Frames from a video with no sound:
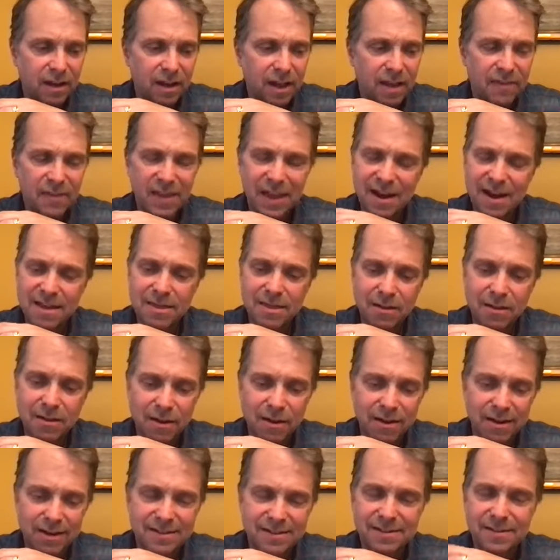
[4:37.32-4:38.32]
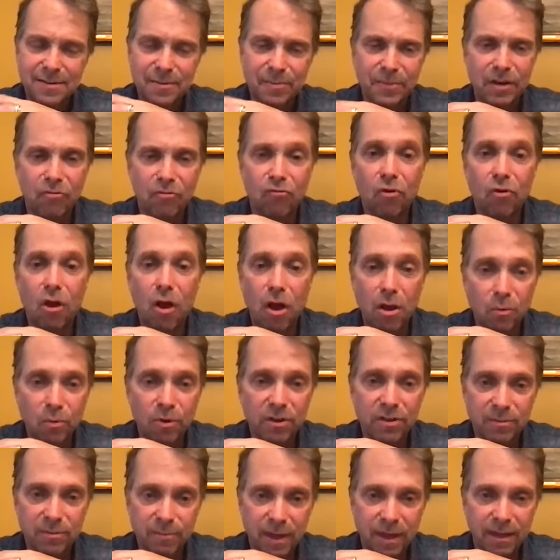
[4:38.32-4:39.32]
And then I thought, is something wrong
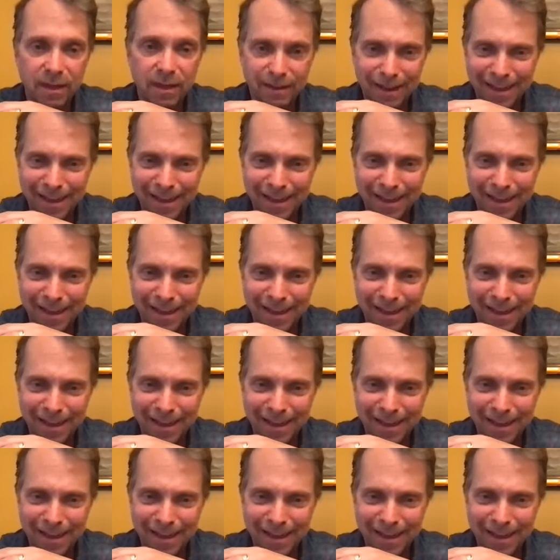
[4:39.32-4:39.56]
with me?